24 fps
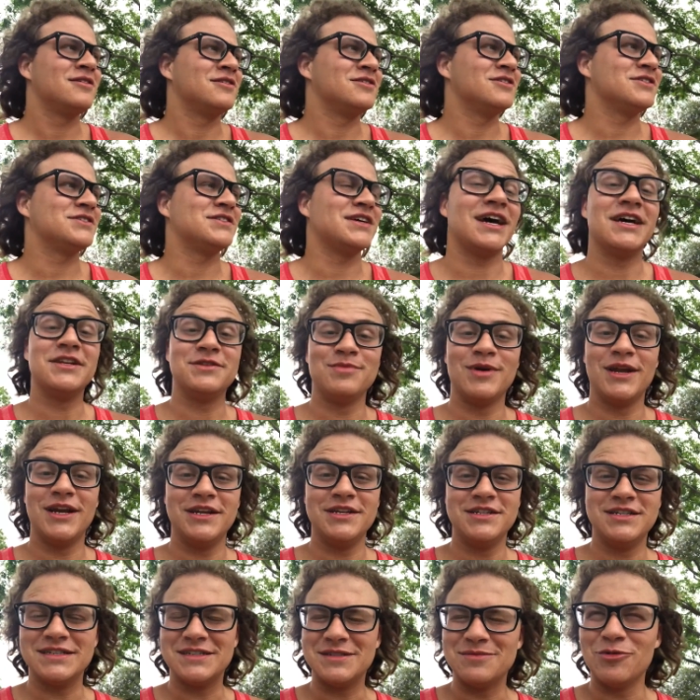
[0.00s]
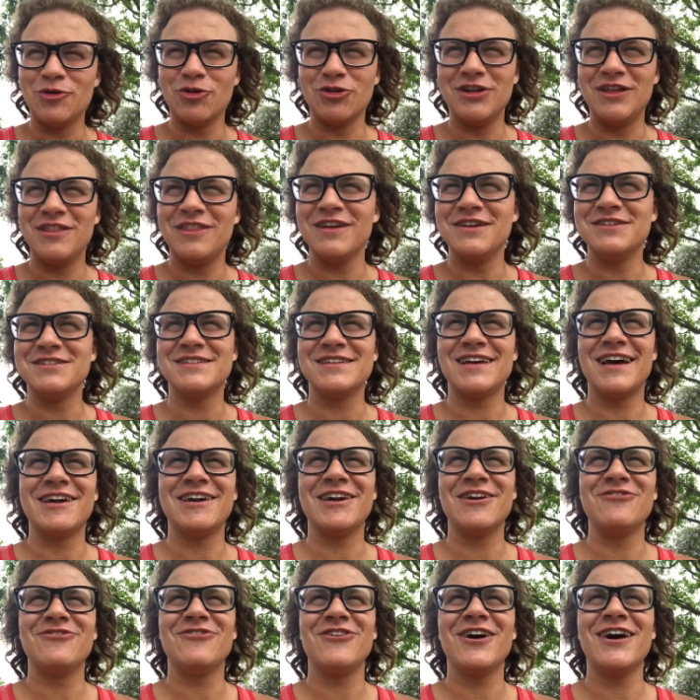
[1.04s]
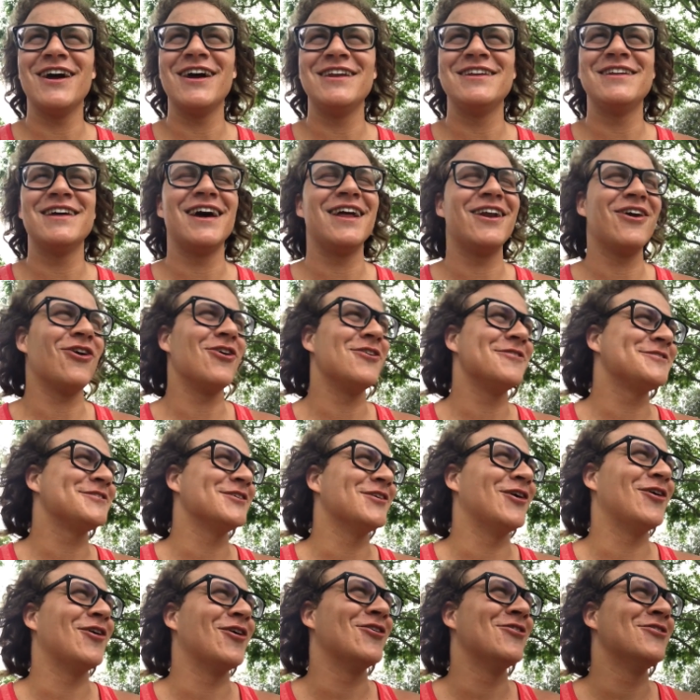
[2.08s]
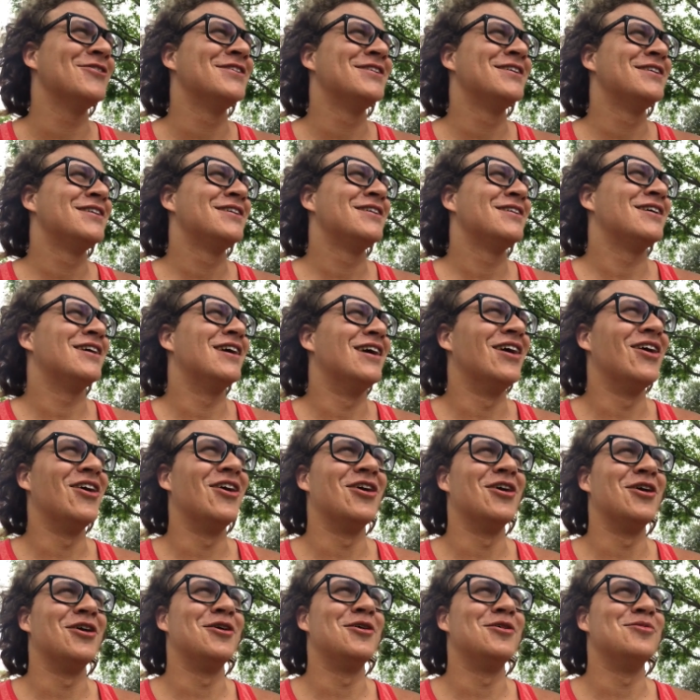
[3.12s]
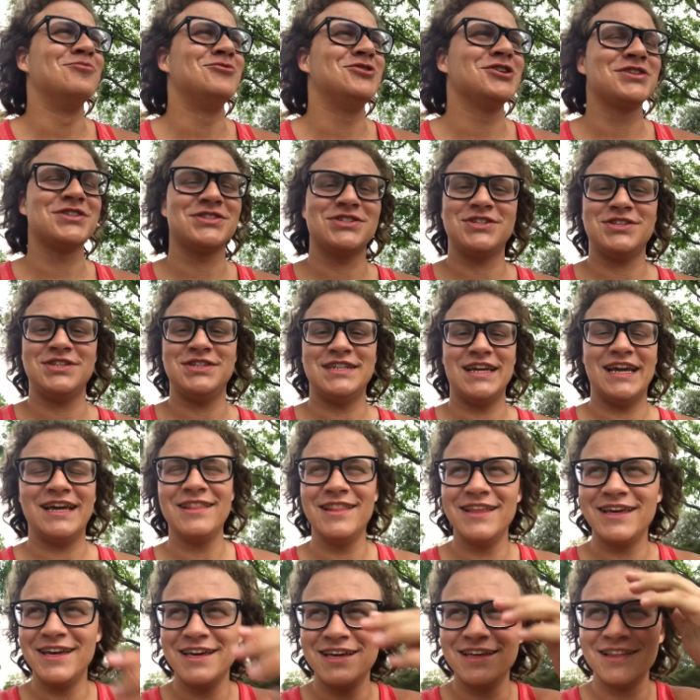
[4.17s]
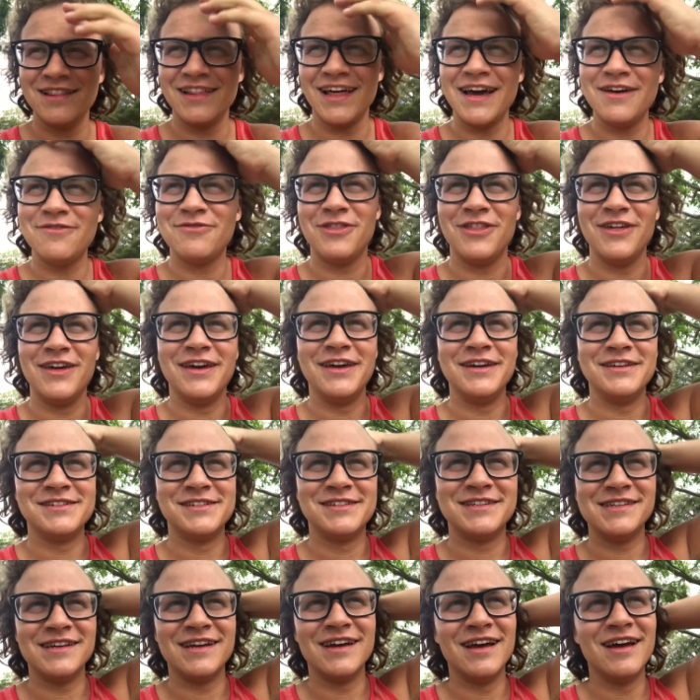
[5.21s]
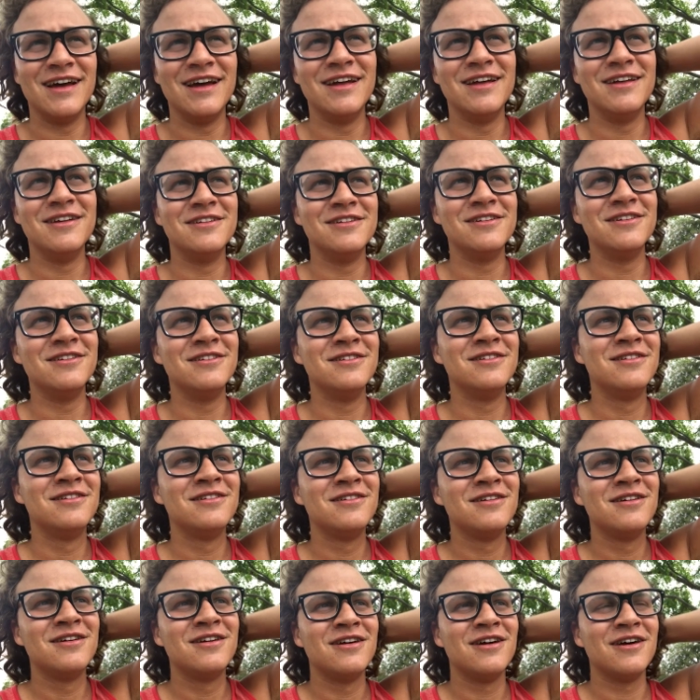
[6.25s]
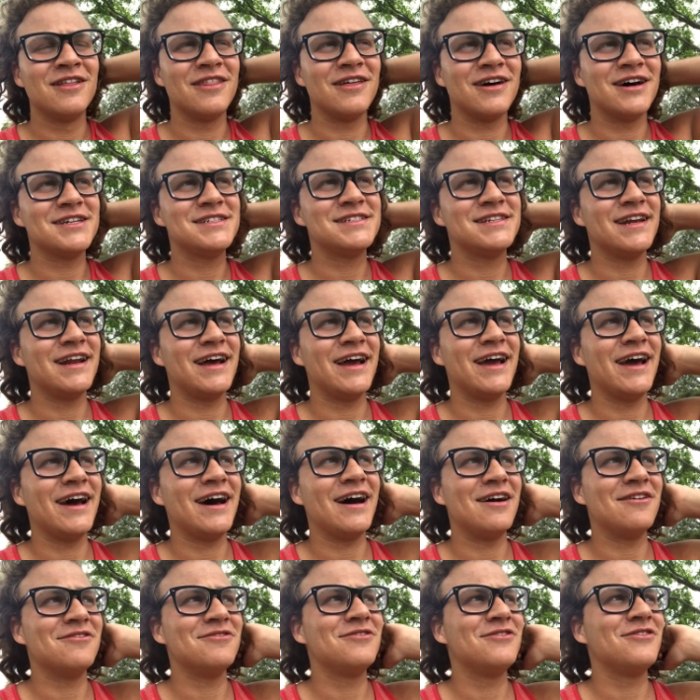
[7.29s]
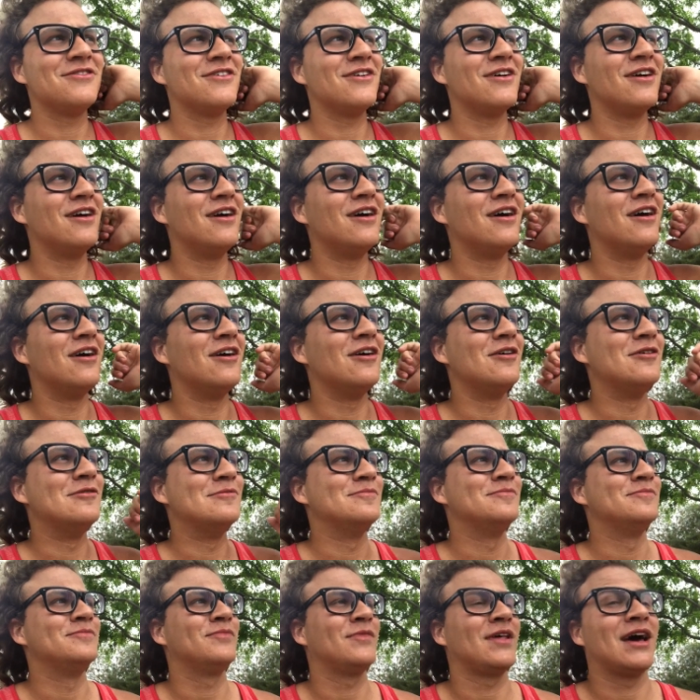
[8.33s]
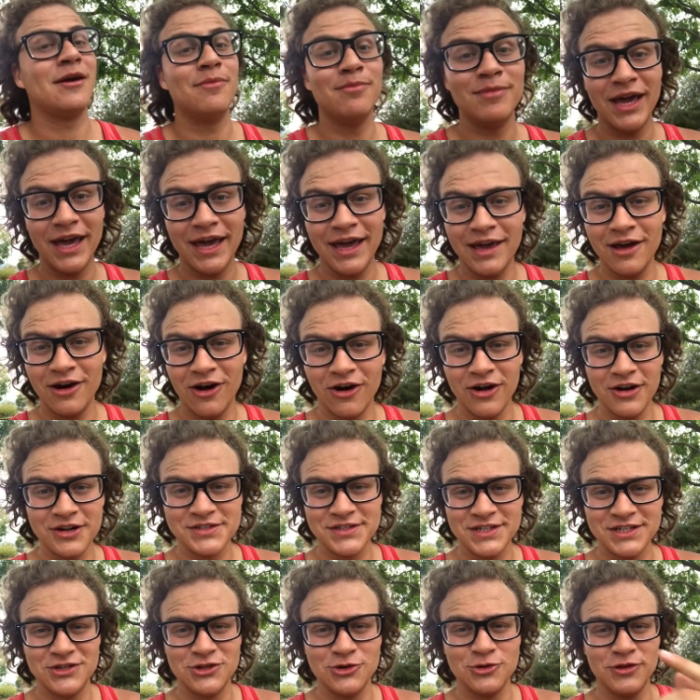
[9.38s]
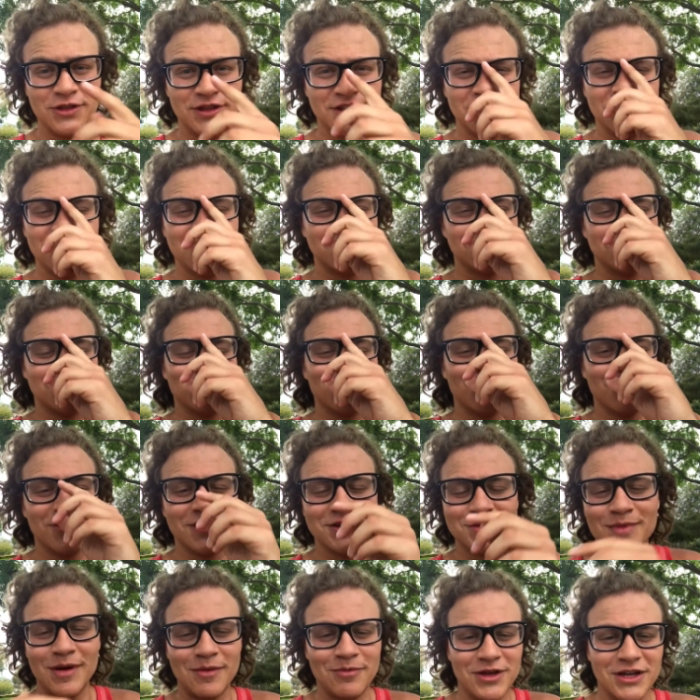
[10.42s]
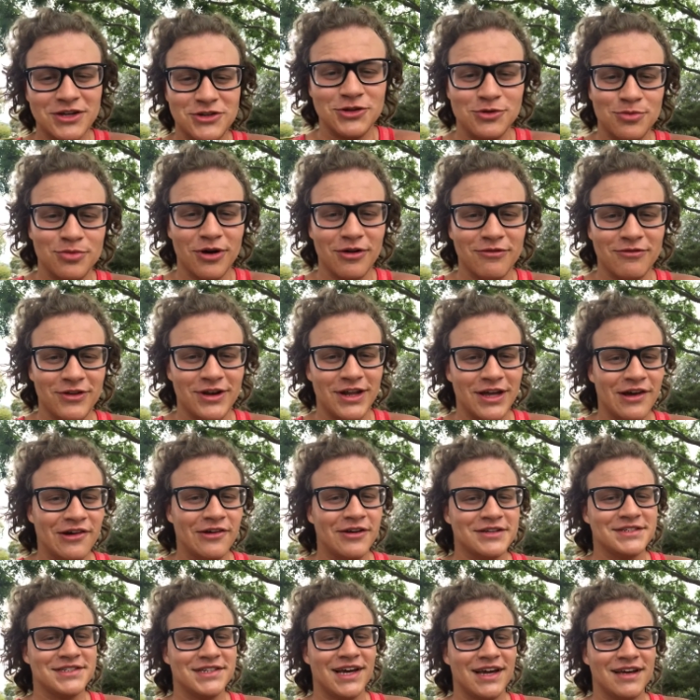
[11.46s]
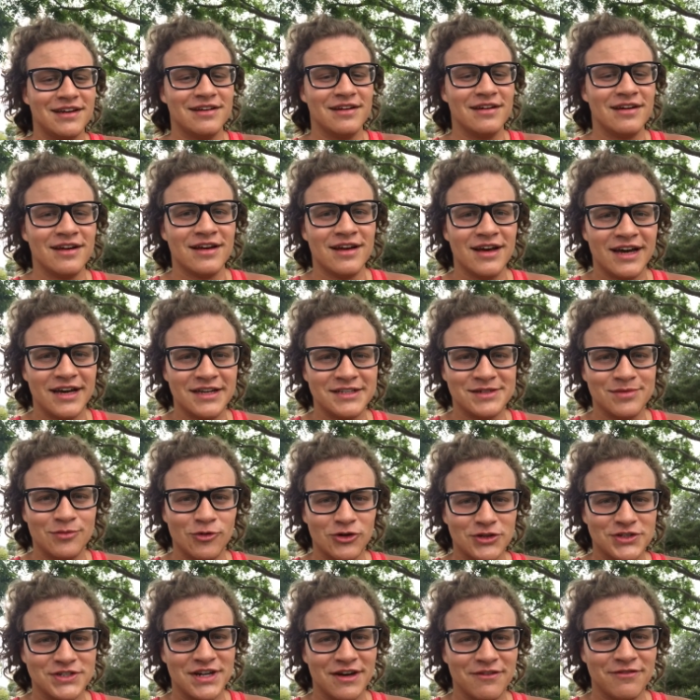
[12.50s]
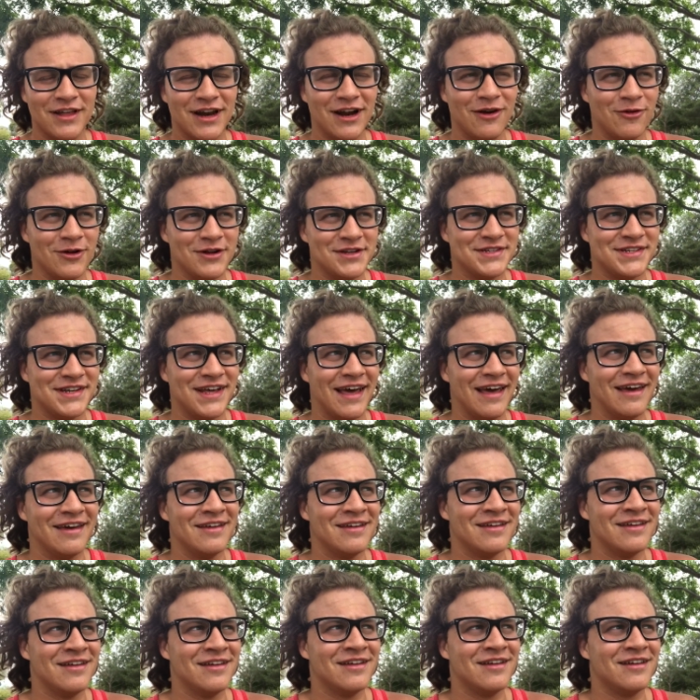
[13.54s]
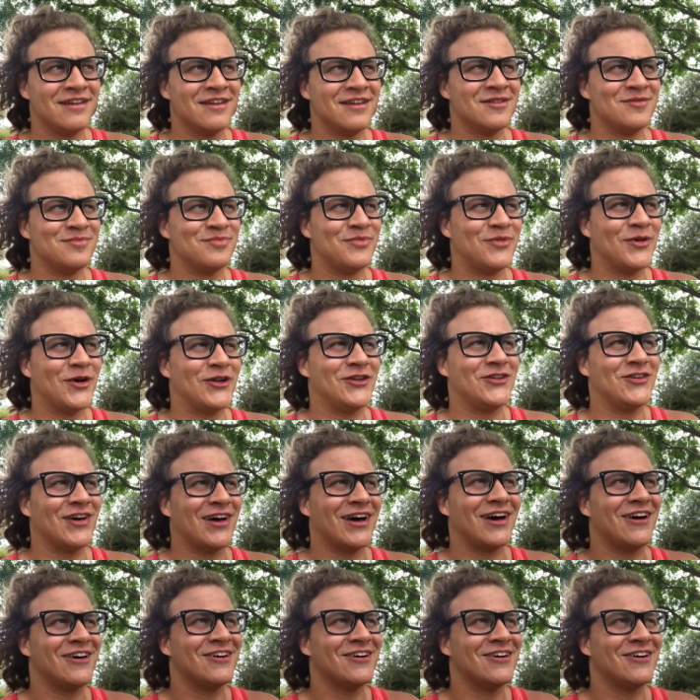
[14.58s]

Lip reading: just as many disability things as I can find, and also just daily life things and thoughts that I have. I may honestly do this might be a 2-part video because I had some more stuff that I want to say. But